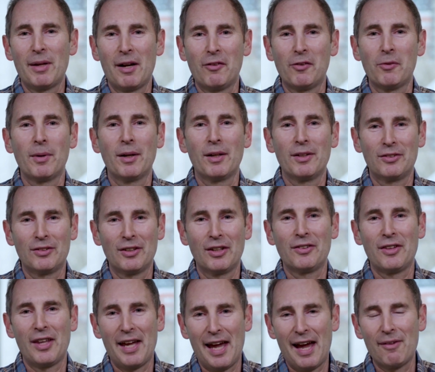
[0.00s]
and everybody
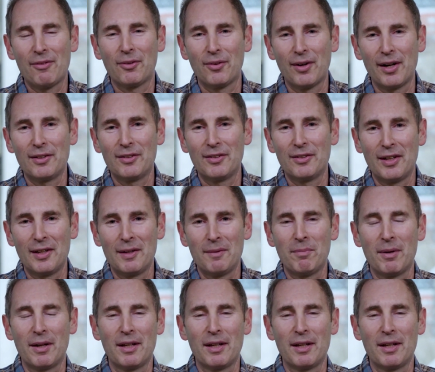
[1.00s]
says they have a great team, but